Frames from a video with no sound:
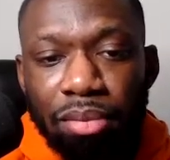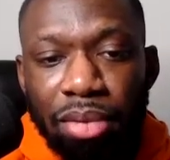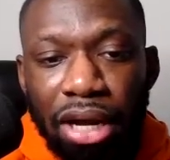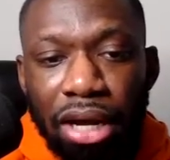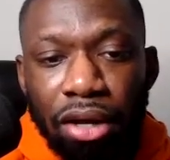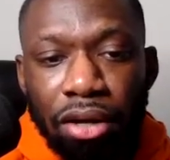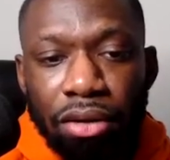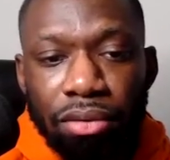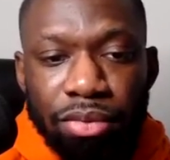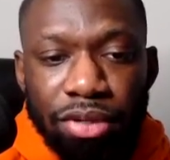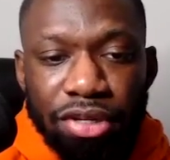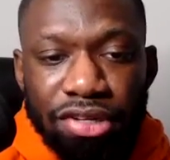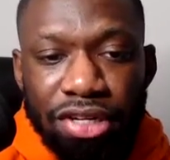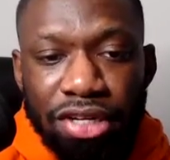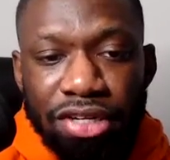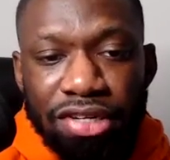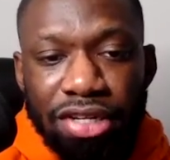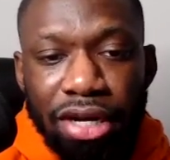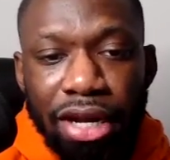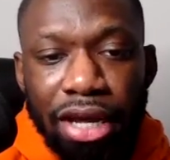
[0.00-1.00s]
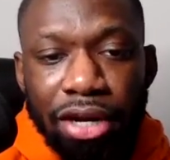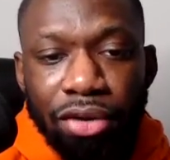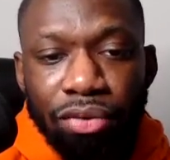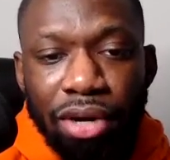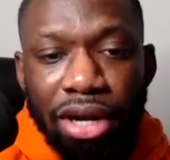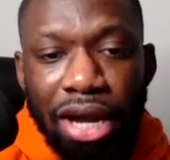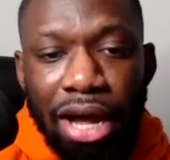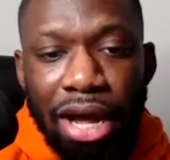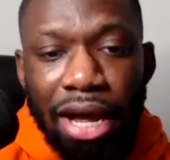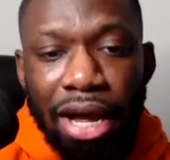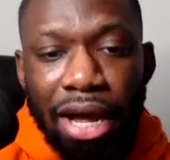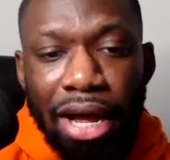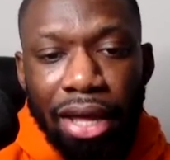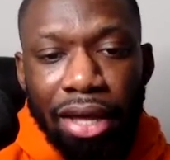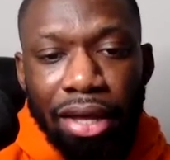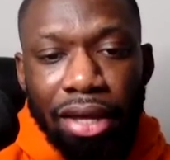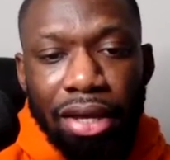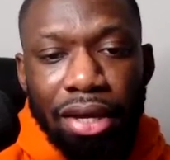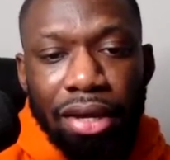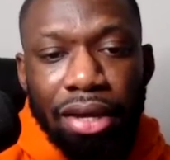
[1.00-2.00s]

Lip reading: about 1681I